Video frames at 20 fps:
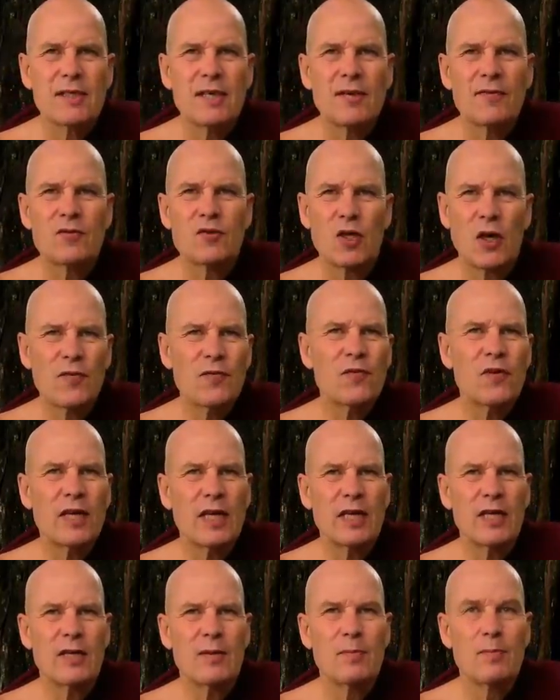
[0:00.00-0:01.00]
of
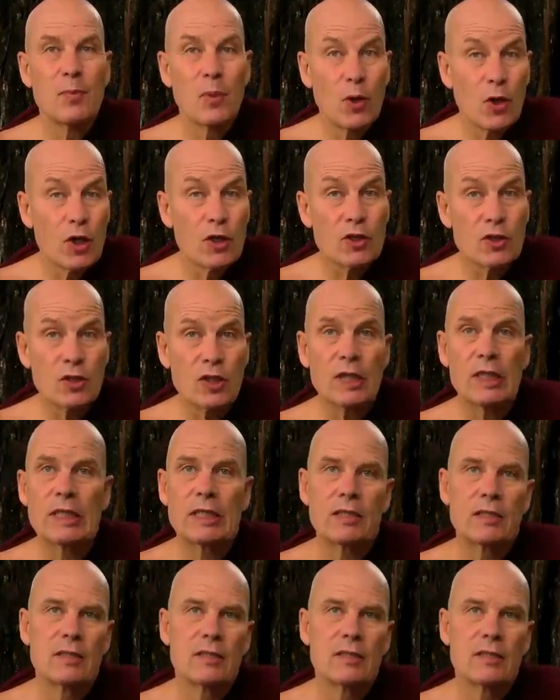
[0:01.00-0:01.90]
suffering burns on.